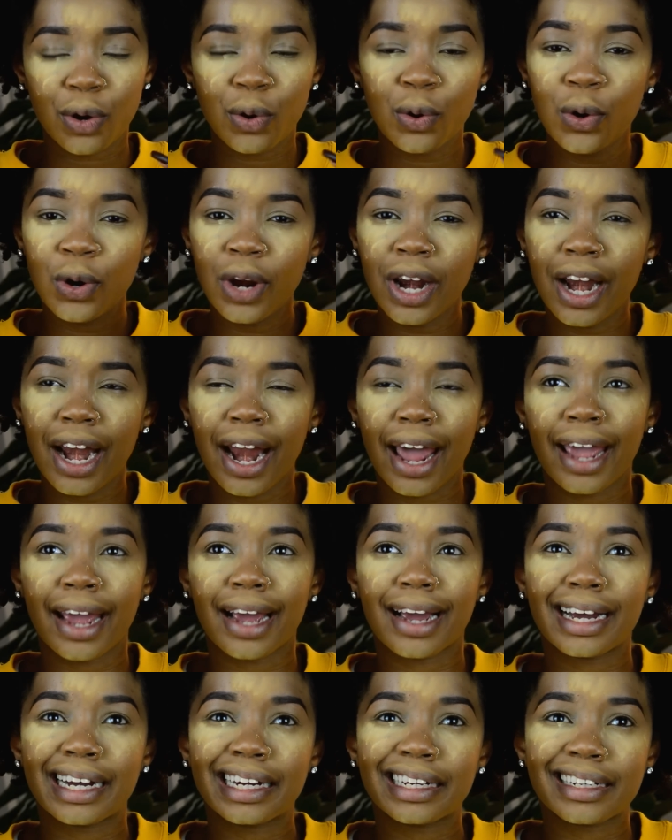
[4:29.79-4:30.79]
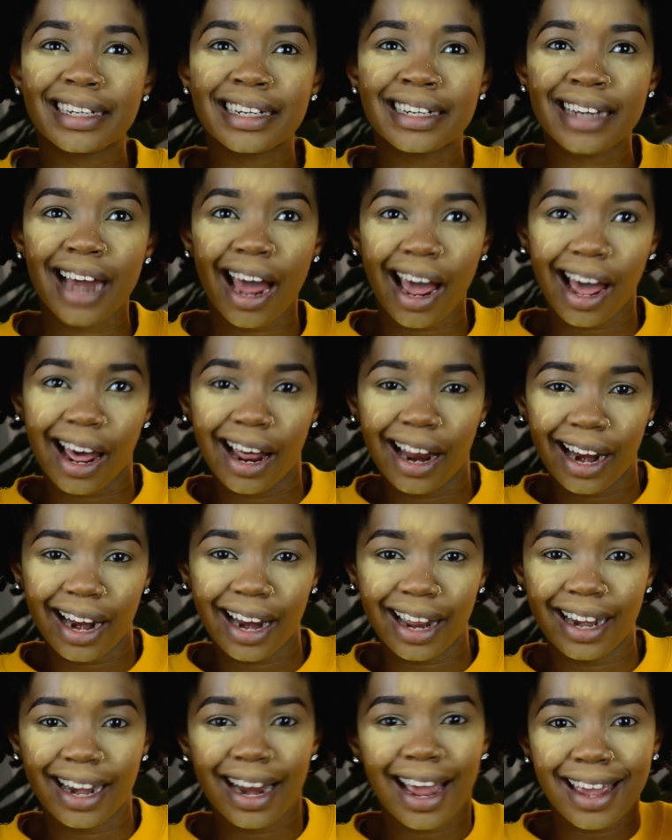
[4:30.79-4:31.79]
Cool, like dull,
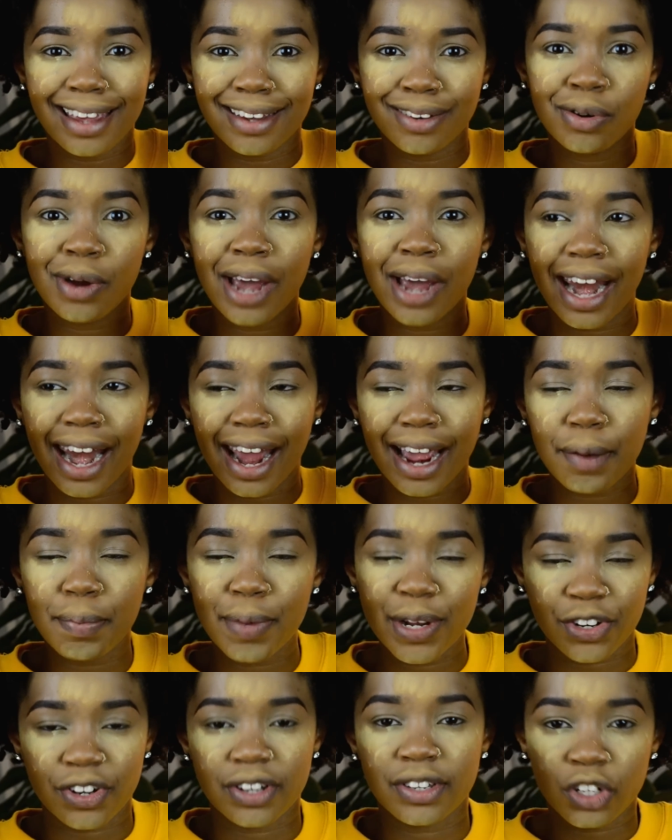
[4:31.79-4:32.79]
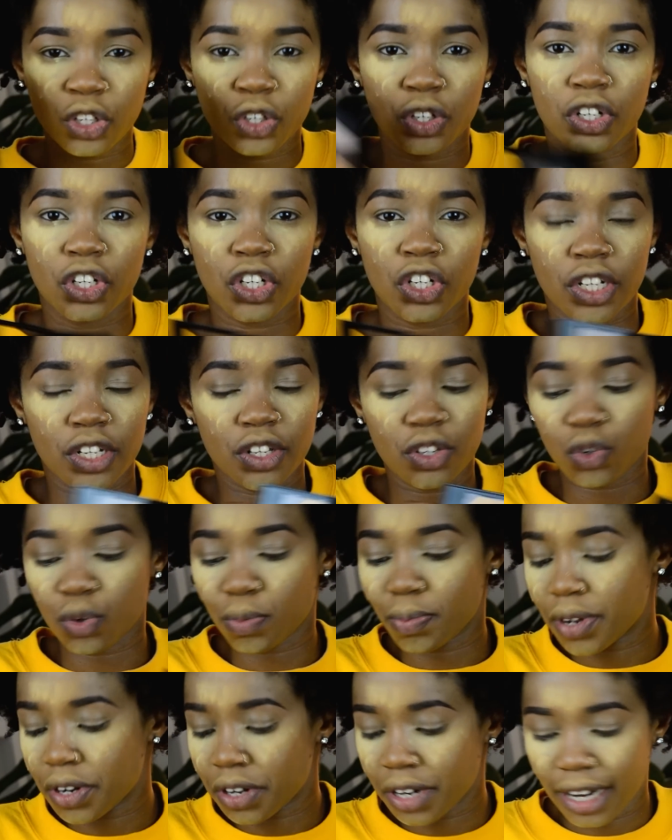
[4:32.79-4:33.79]
and you know, I like my transition shades to
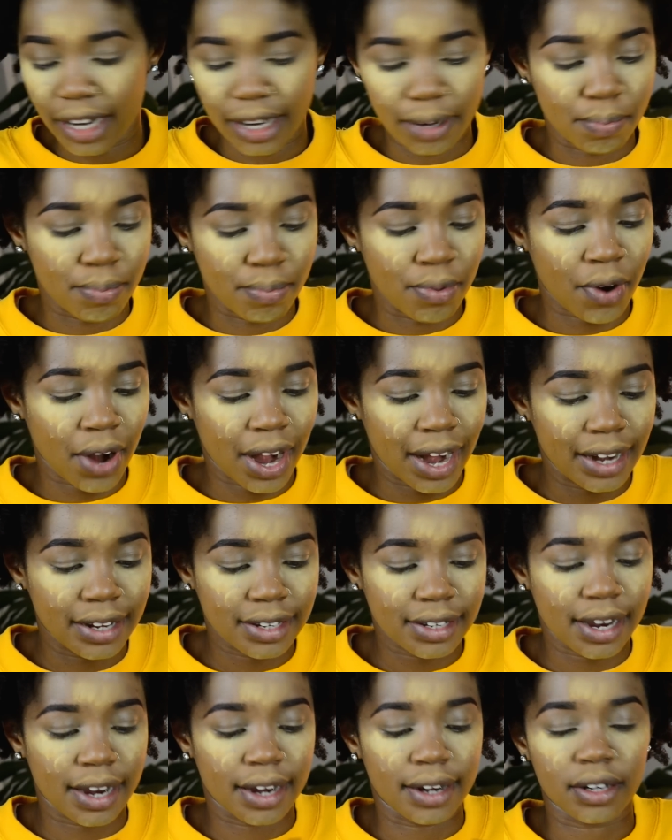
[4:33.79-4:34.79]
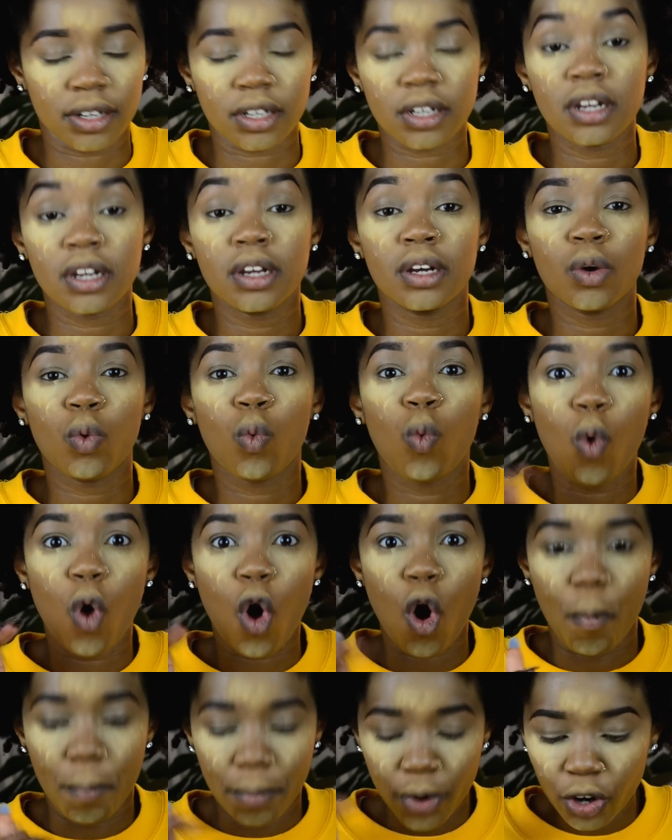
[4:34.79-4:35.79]
be really bright and warm.